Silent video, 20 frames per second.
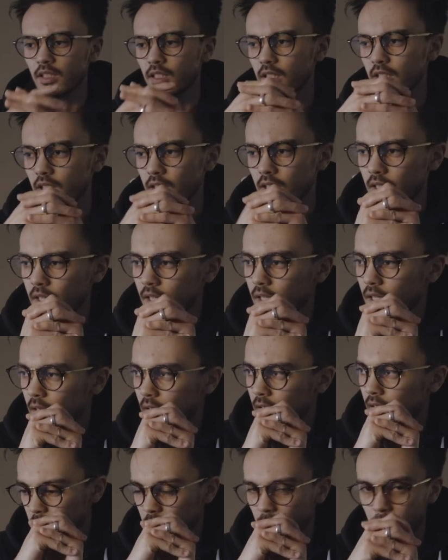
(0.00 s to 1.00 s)
the
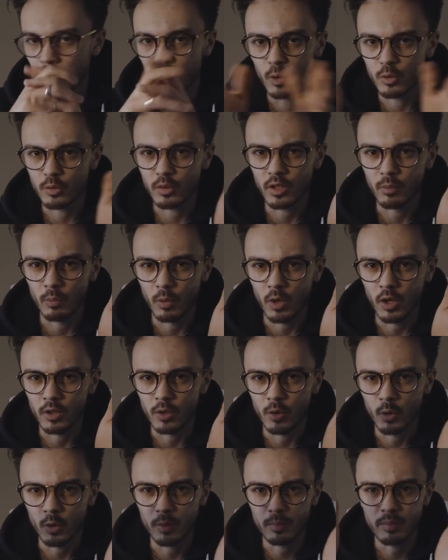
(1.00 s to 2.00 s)
portrait
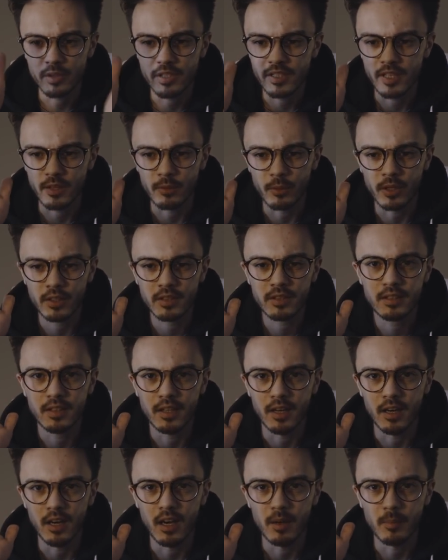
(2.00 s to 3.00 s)
one or the preset one,
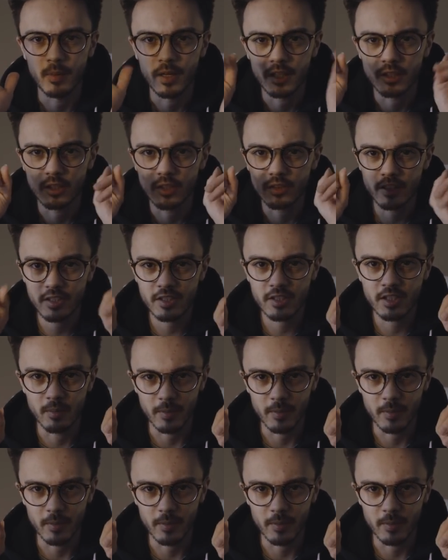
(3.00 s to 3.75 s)
and I got this